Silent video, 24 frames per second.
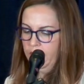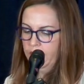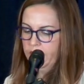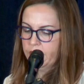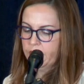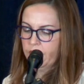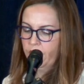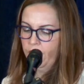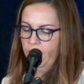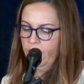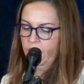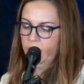is
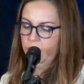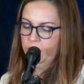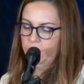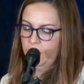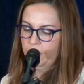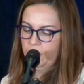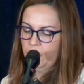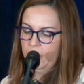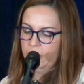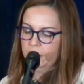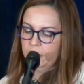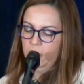to think of
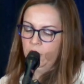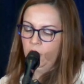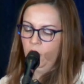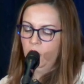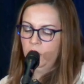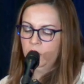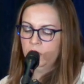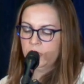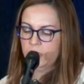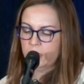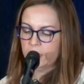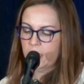the fact that
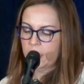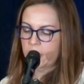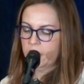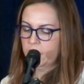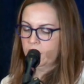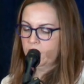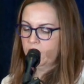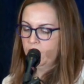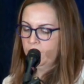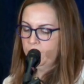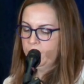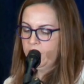all
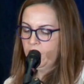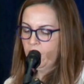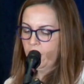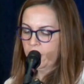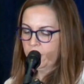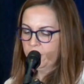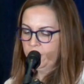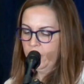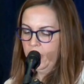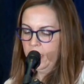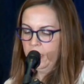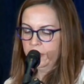designed human
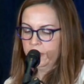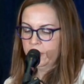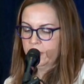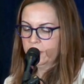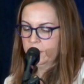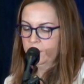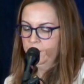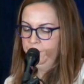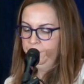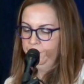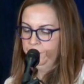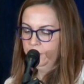
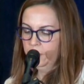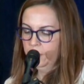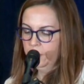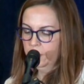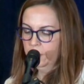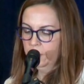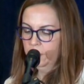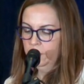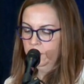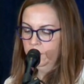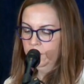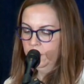artifacts,
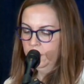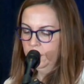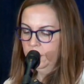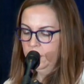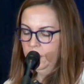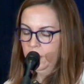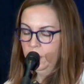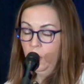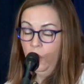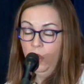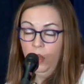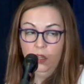
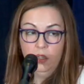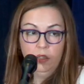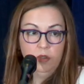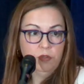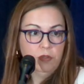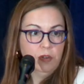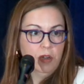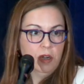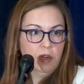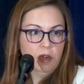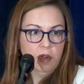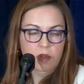uh, all
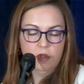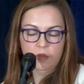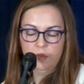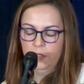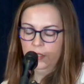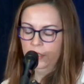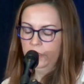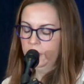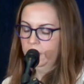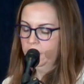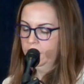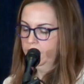of our
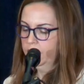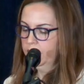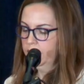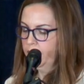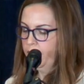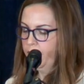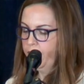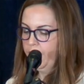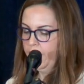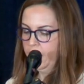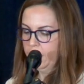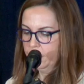uh,
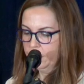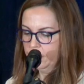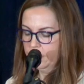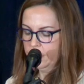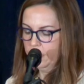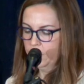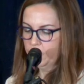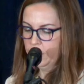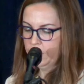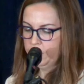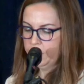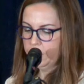things
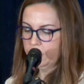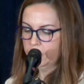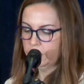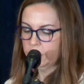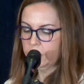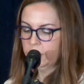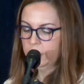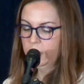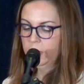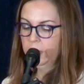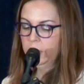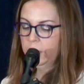that we
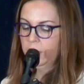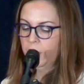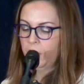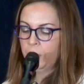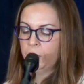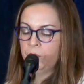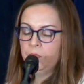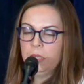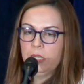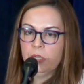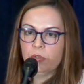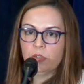build,
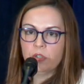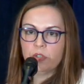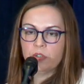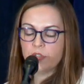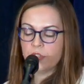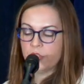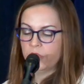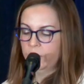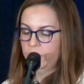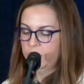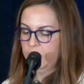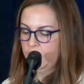are
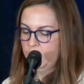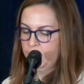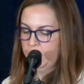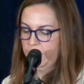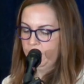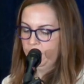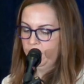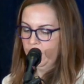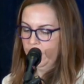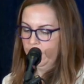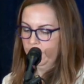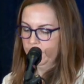mirrors of
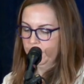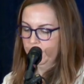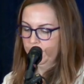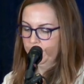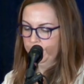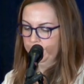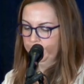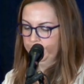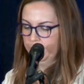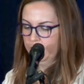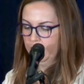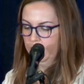human
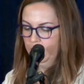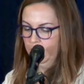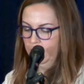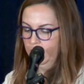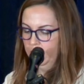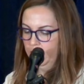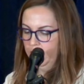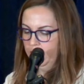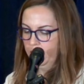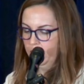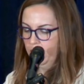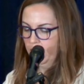value
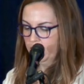and